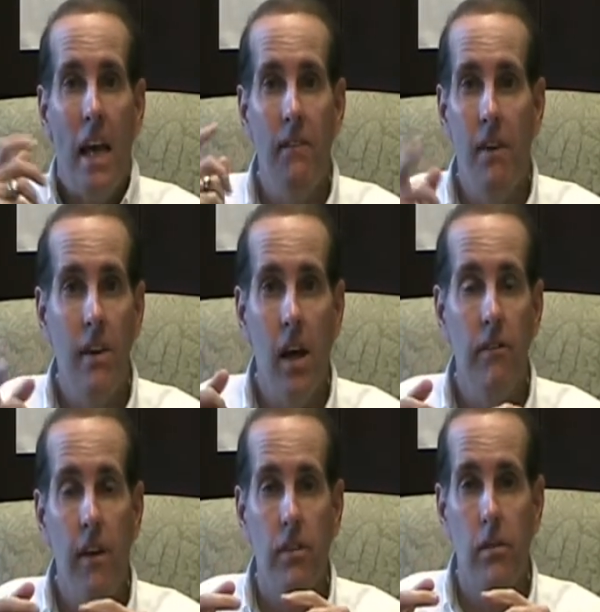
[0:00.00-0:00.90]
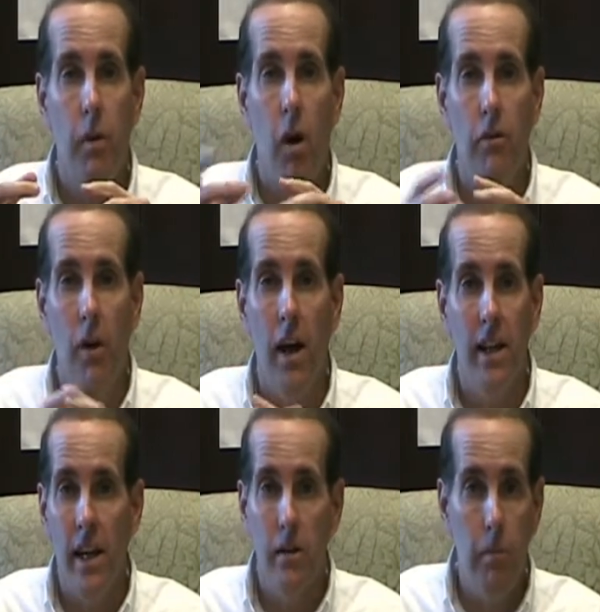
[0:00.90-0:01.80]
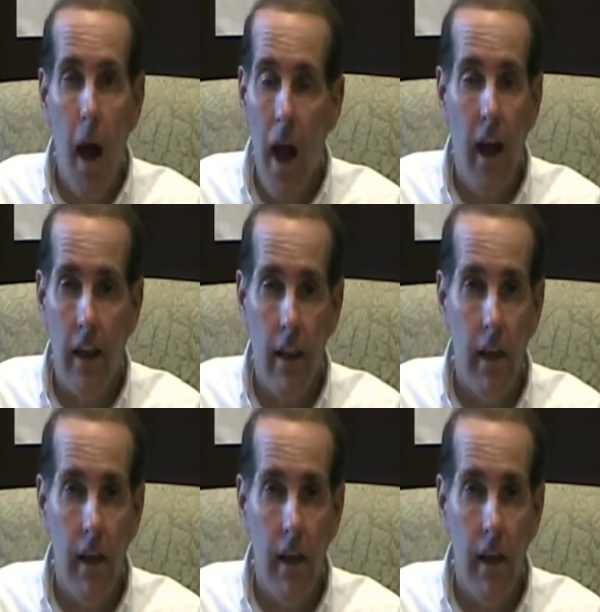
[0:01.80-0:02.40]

If it doesn't fix the ball flight, it's bad.